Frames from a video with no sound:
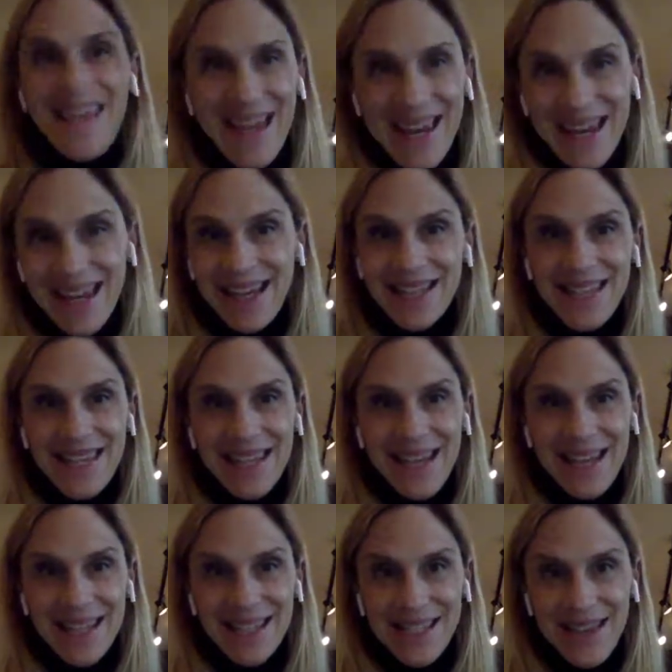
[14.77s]
taking it to the
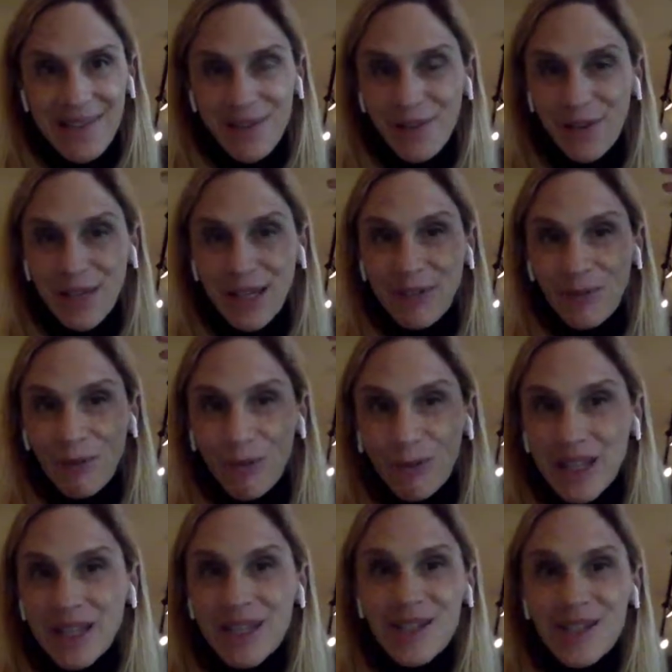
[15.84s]
next level for like
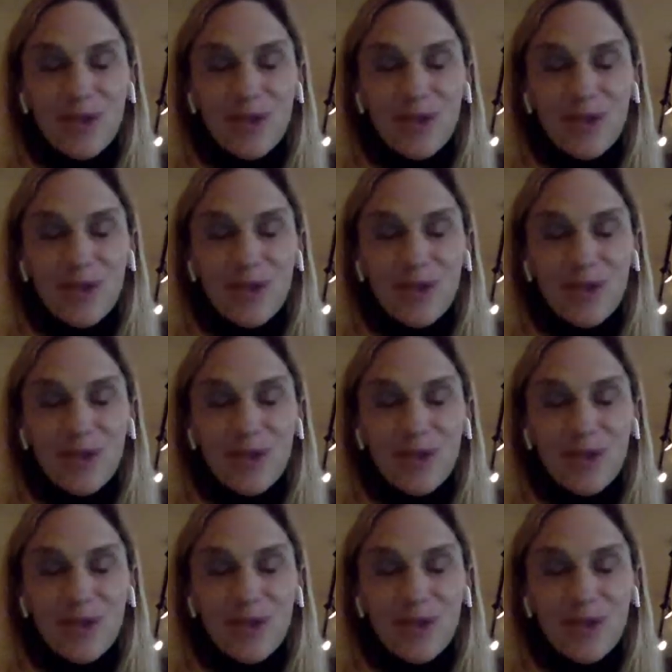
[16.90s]
really